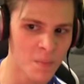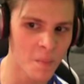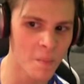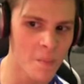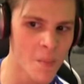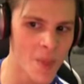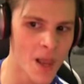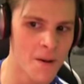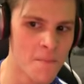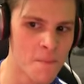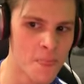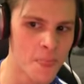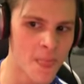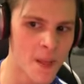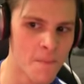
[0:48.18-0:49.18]

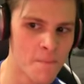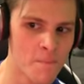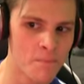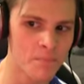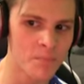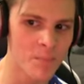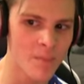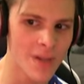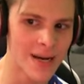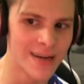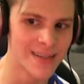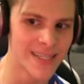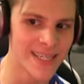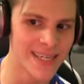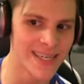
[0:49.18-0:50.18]

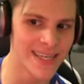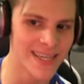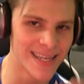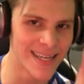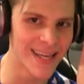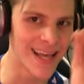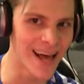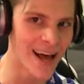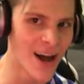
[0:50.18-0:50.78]
(no one is talking)